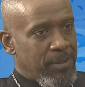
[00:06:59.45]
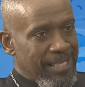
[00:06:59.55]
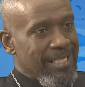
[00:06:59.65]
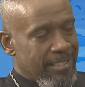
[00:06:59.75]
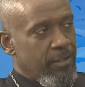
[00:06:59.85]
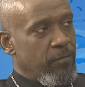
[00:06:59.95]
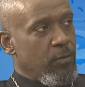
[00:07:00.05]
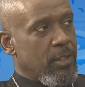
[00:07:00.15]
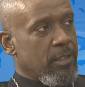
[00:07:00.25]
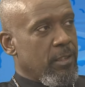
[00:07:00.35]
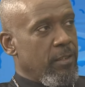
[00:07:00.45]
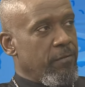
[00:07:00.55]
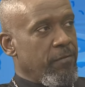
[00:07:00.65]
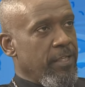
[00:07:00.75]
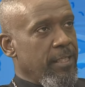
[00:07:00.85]
placing focus on
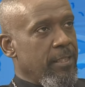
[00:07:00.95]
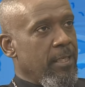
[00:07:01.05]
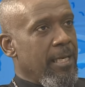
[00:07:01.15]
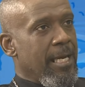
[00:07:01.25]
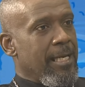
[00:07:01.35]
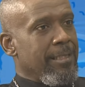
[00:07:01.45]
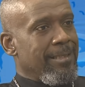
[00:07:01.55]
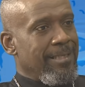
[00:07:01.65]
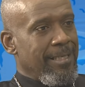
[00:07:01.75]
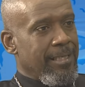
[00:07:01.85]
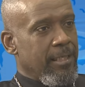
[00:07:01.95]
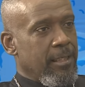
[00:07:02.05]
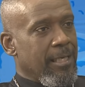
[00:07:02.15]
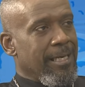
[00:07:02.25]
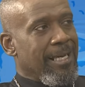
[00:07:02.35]
the faith and
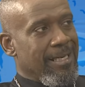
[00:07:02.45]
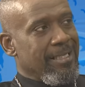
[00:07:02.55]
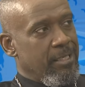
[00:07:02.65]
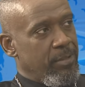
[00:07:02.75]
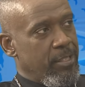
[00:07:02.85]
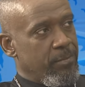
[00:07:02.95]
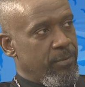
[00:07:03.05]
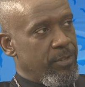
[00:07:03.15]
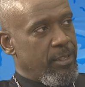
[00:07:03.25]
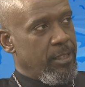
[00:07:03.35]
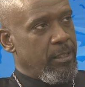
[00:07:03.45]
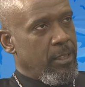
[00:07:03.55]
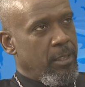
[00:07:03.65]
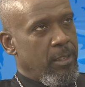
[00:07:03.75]
taking an academic approach to it.